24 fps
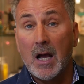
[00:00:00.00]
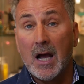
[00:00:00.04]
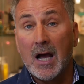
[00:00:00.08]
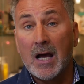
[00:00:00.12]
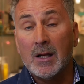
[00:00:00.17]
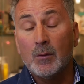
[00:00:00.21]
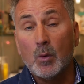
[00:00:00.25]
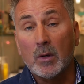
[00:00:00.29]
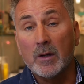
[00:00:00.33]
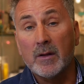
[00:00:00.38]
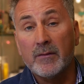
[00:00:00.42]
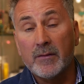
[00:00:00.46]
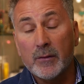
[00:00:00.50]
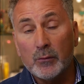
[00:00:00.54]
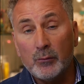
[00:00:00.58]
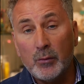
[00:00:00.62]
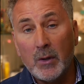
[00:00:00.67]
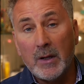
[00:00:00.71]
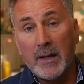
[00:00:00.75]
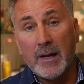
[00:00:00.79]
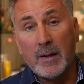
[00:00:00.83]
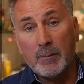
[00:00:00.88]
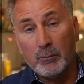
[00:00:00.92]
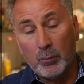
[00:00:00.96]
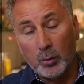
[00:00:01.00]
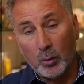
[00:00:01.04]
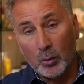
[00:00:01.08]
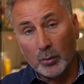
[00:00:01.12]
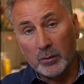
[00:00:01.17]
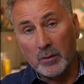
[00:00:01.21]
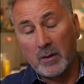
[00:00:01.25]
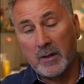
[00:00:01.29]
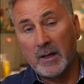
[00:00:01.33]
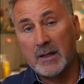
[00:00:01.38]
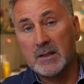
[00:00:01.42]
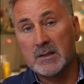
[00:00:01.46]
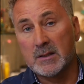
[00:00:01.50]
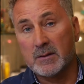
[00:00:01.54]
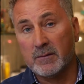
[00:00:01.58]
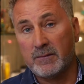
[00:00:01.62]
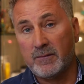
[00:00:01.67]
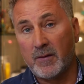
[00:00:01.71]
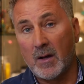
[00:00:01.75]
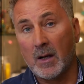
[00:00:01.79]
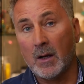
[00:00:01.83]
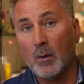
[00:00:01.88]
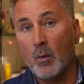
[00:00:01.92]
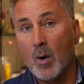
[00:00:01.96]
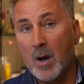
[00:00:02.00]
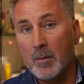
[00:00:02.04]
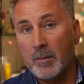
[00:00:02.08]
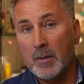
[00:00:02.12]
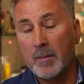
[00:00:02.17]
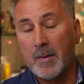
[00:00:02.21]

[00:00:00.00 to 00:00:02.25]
And one of the really important things to follow up